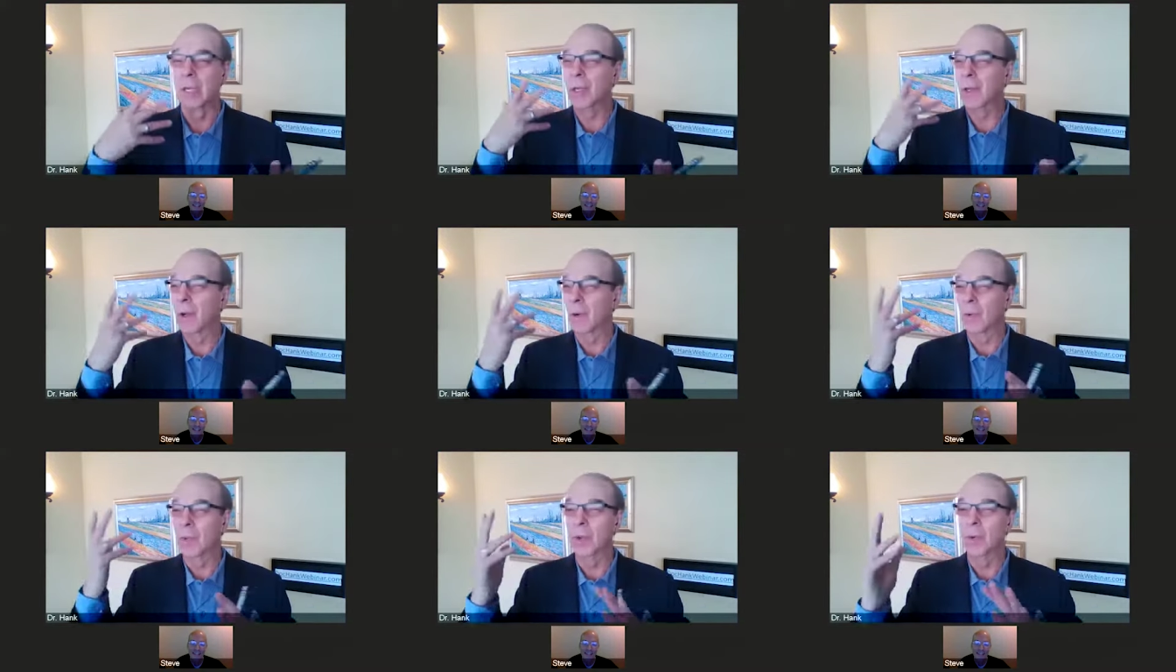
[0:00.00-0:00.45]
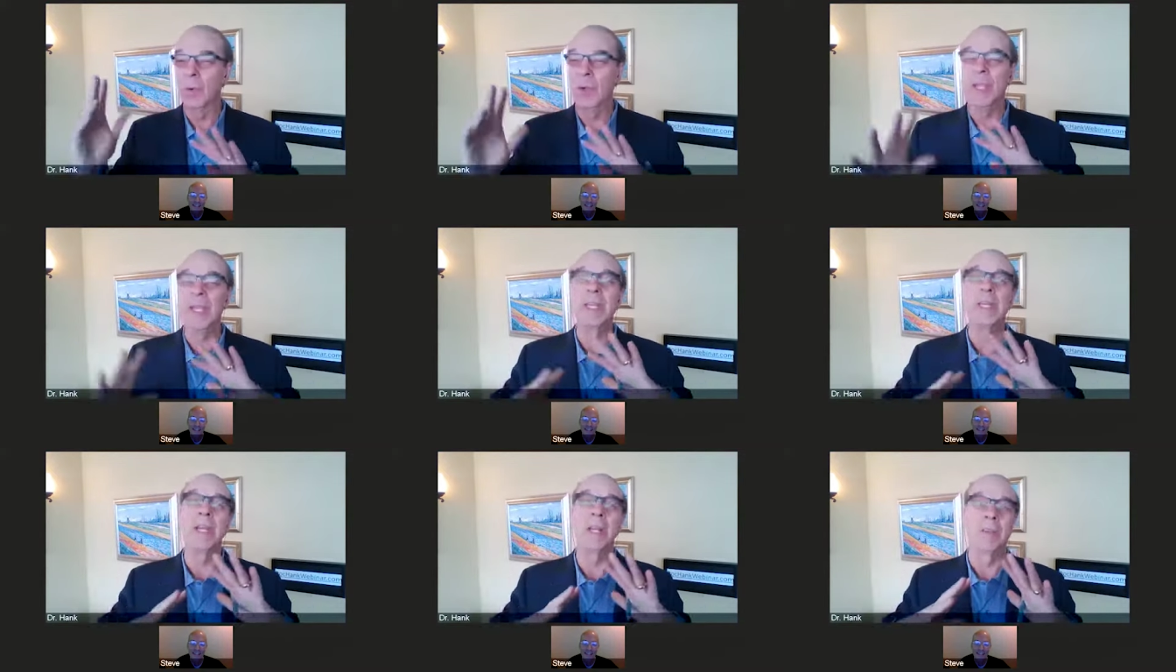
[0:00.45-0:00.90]
You know, you're
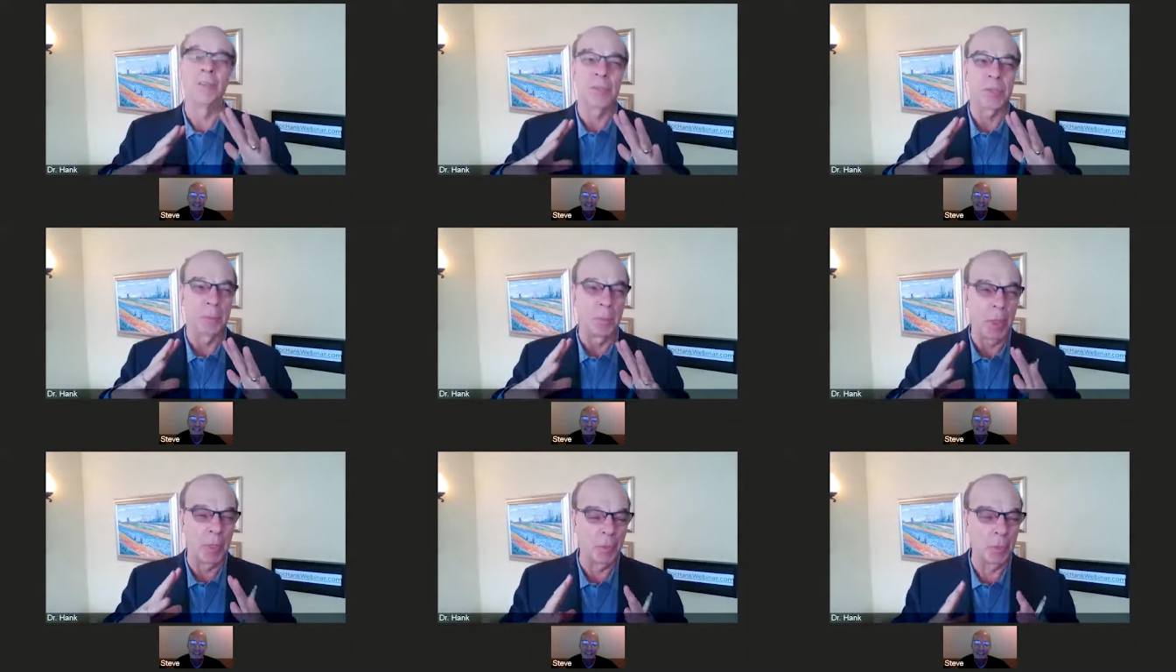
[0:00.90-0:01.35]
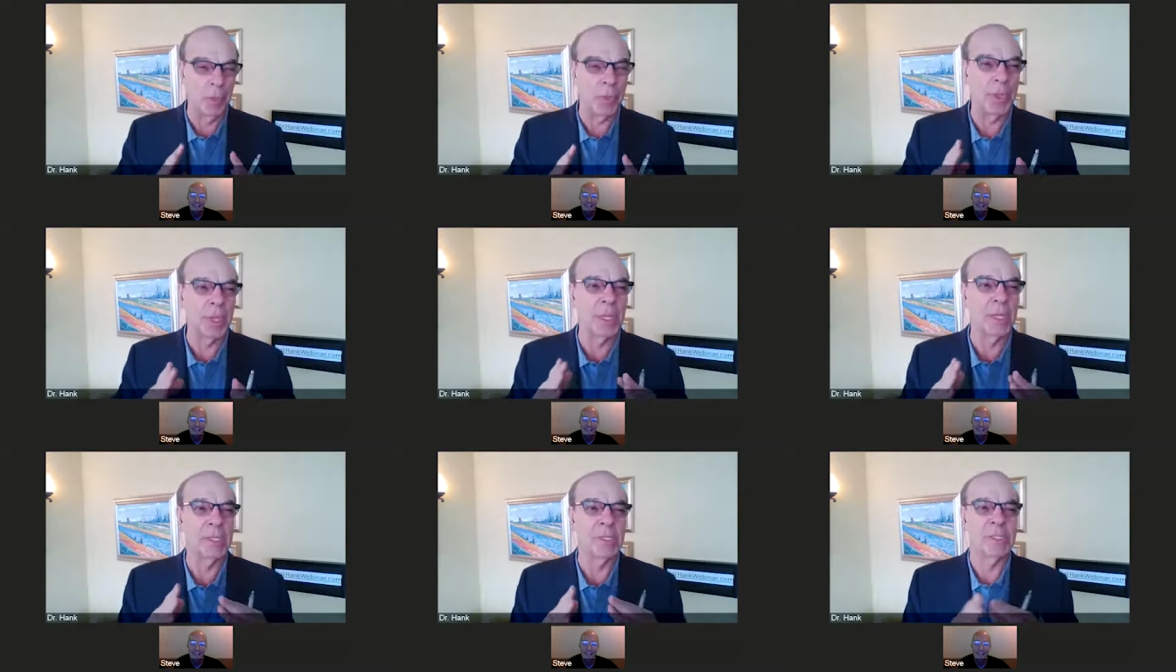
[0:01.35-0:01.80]
into some other
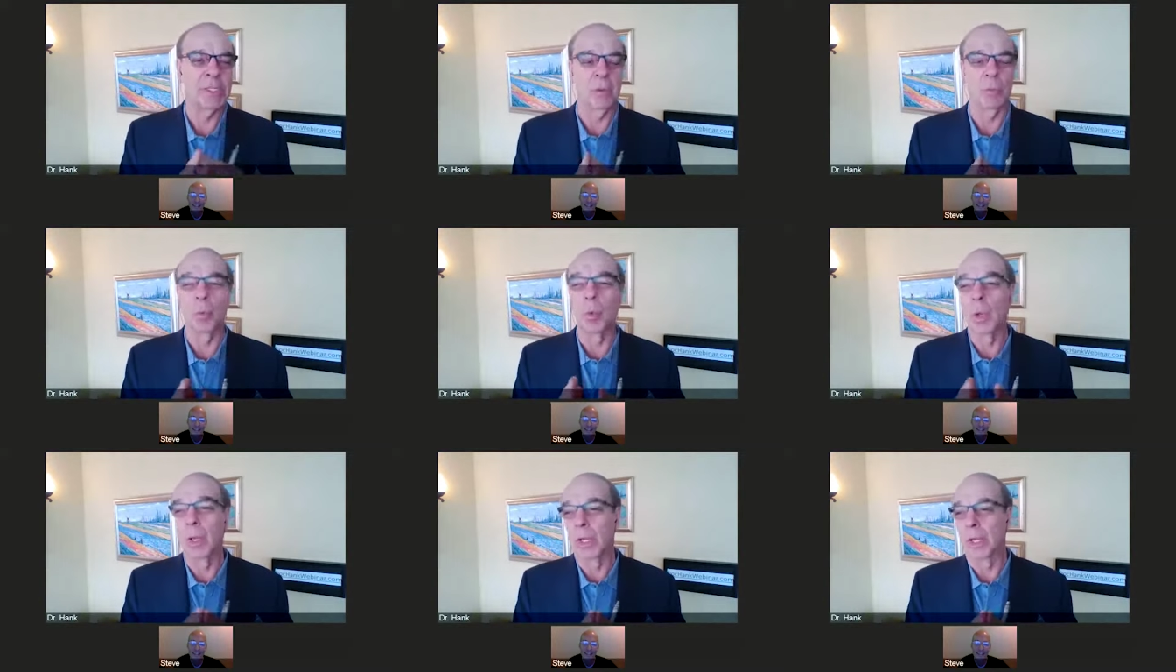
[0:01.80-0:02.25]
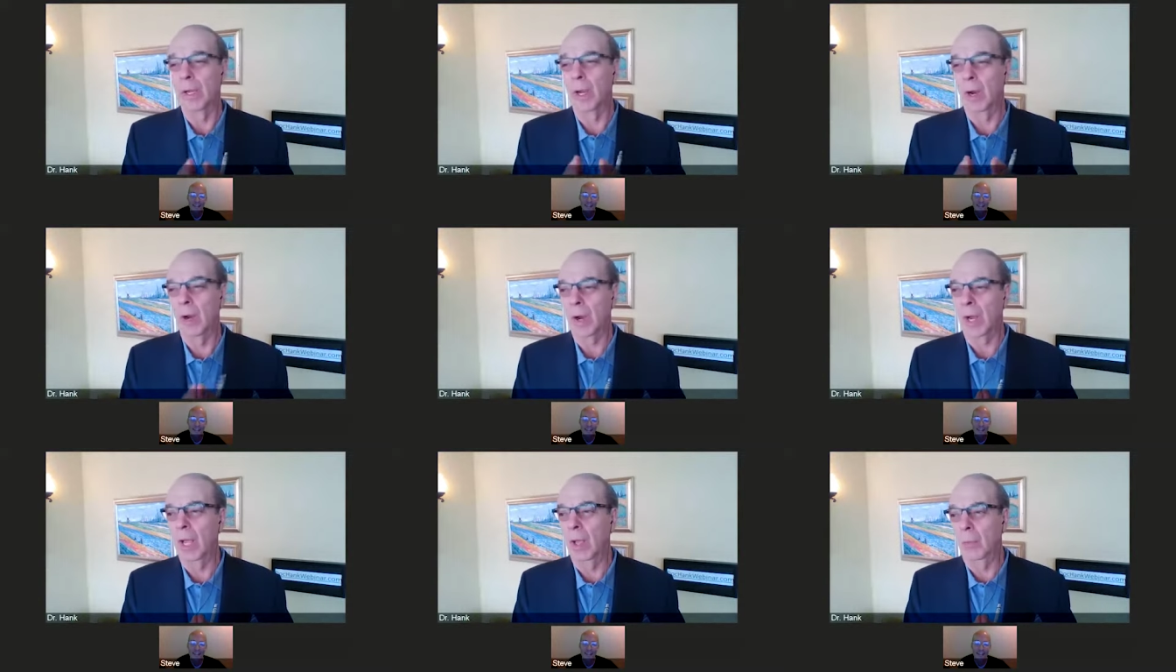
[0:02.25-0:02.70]
things that really
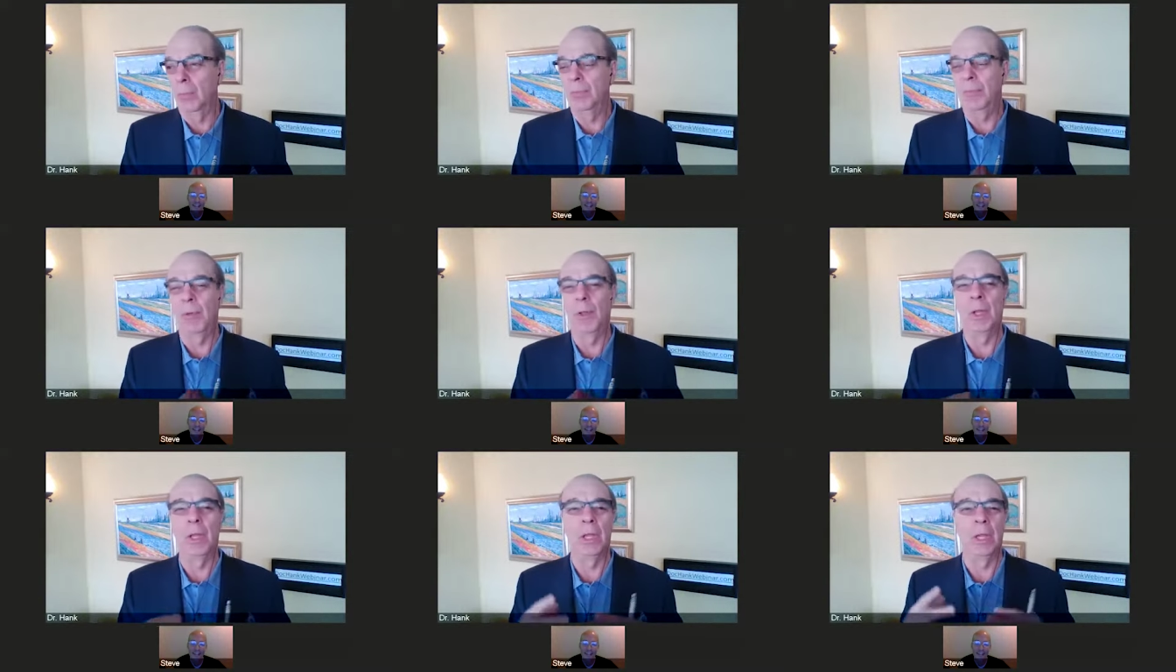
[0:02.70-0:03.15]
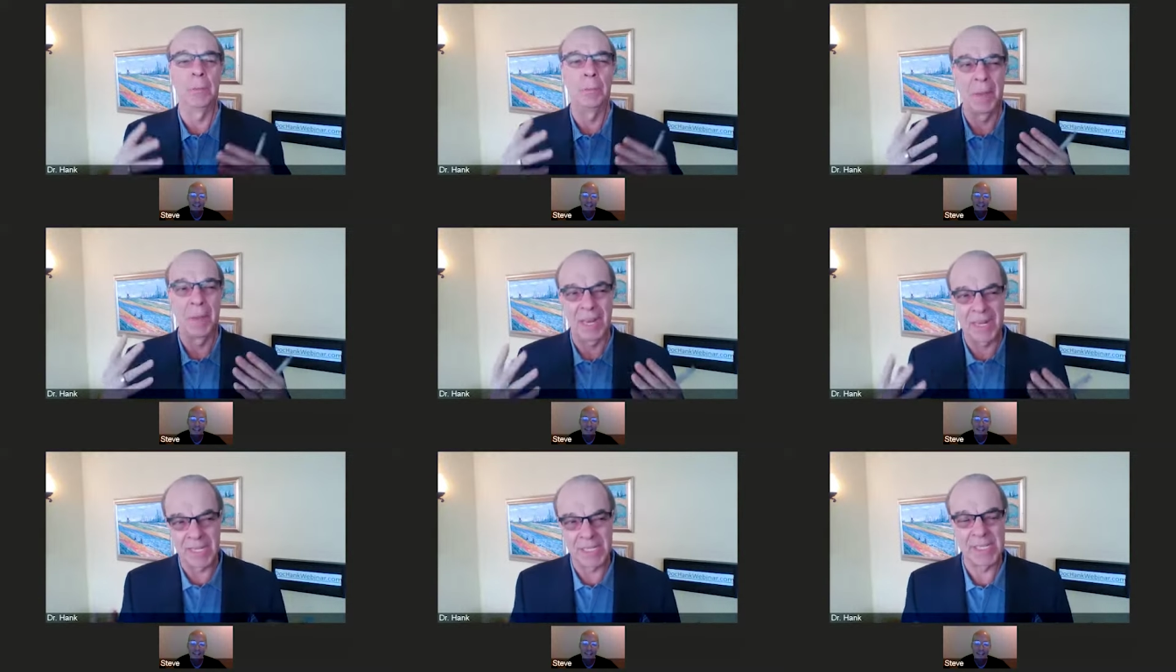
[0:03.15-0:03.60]
are helpful, and
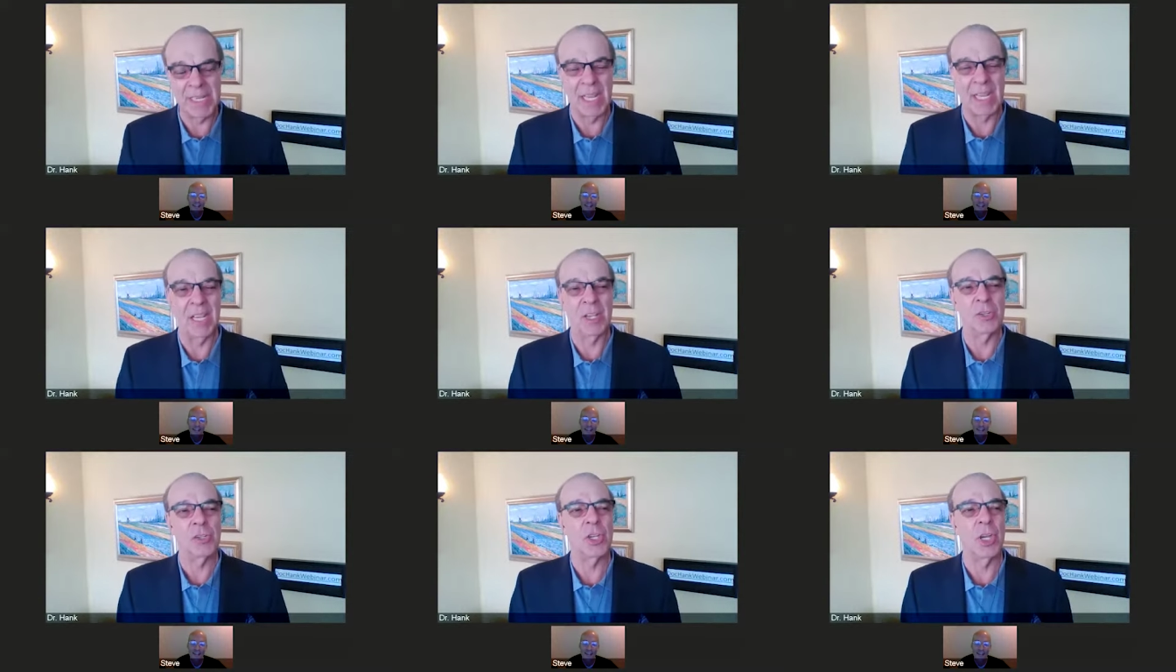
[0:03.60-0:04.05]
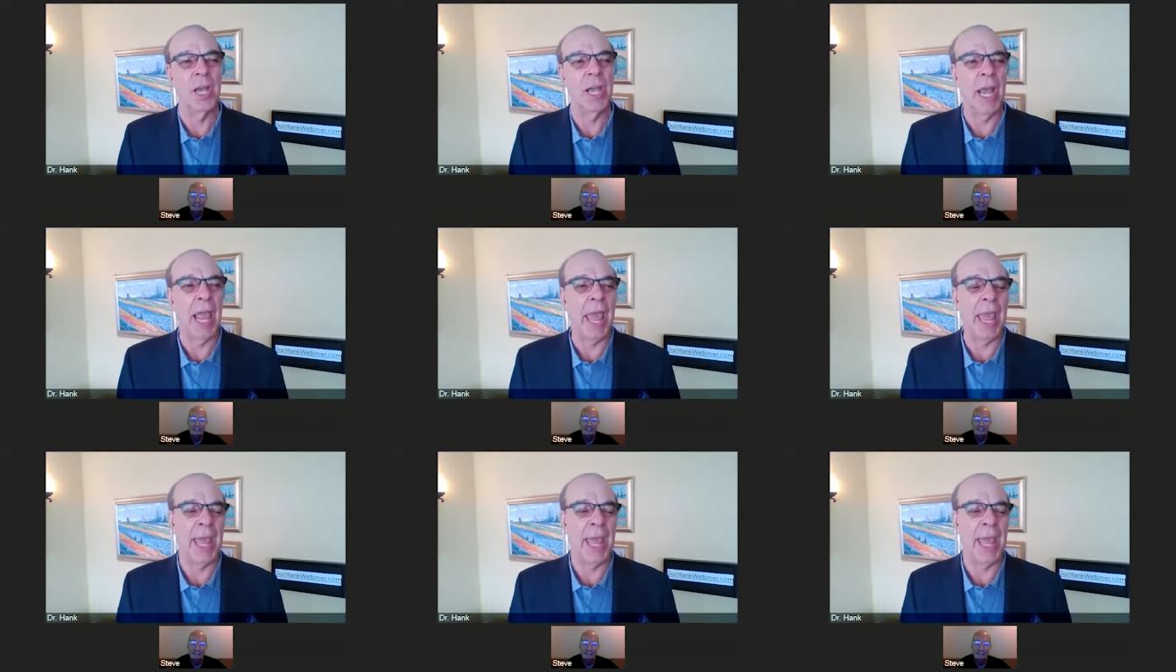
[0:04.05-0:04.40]
meditation,